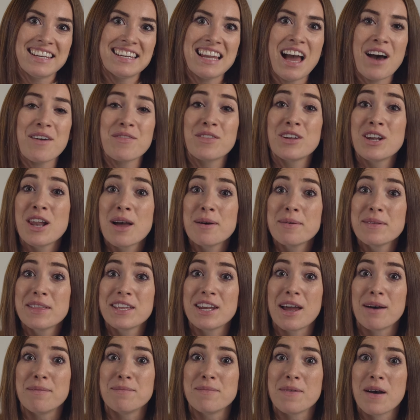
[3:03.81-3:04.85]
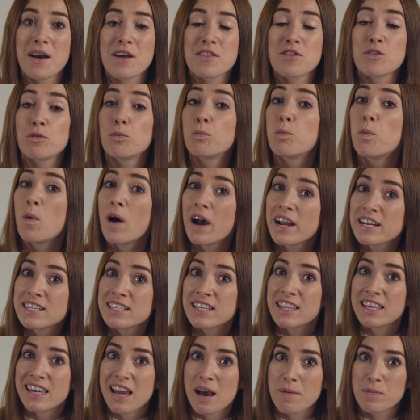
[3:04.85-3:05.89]
Now, the lower the number, the
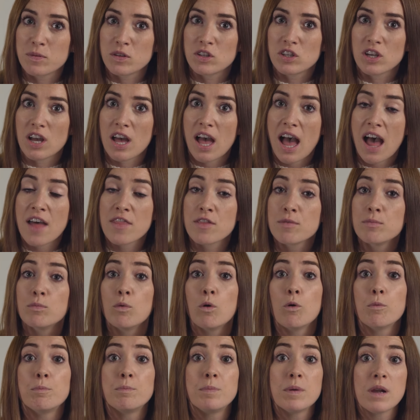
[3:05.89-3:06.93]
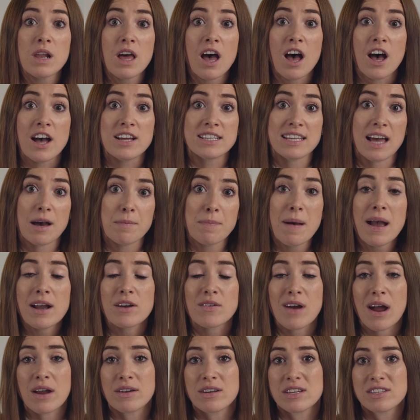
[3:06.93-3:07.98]
wider the aperture and the more blurred our
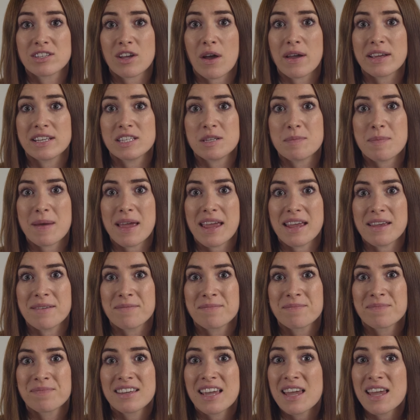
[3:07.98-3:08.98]
background is going to be.